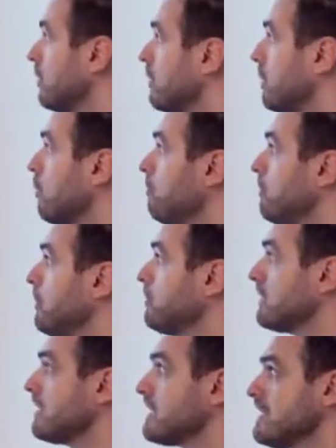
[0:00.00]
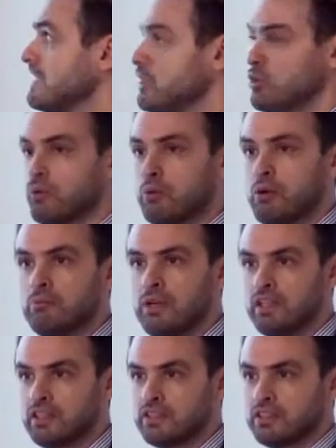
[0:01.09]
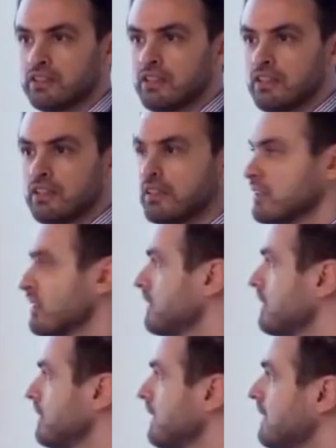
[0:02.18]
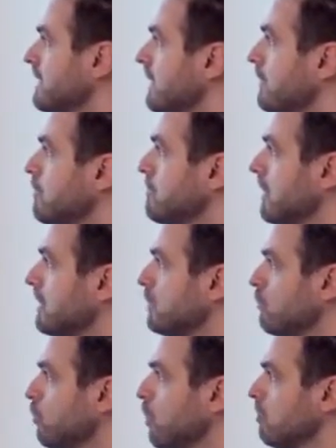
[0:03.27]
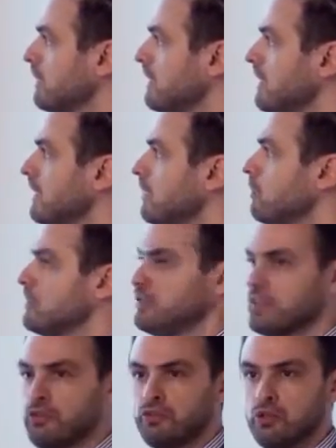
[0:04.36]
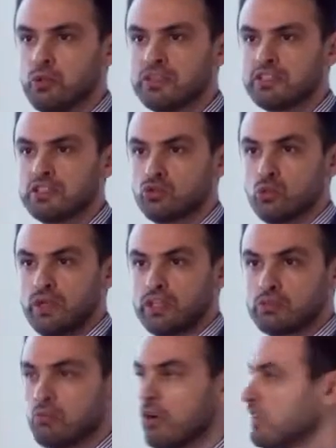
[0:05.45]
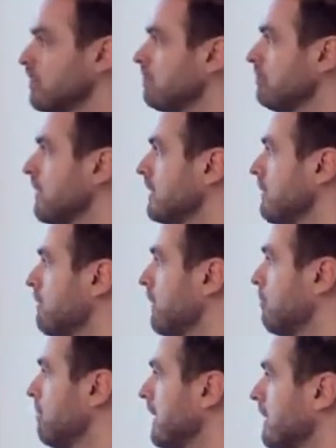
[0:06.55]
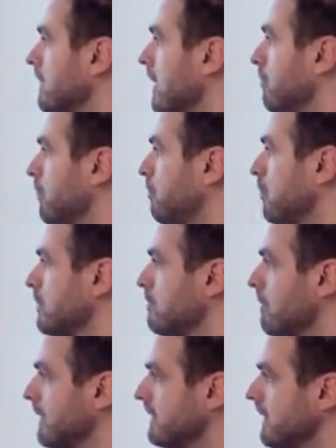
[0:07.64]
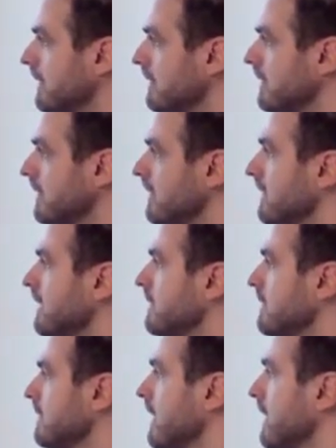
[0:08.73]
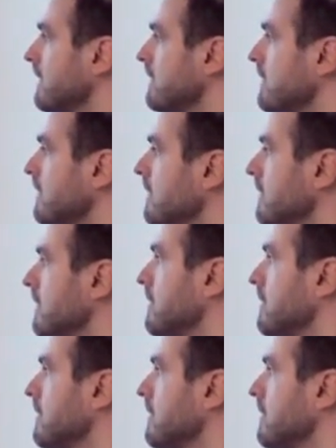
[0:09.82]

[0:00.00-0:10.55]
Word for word: to compute the transition probability that's given by this formula here with the fewest switch model developed by, uh, proposed by Tully in 1990.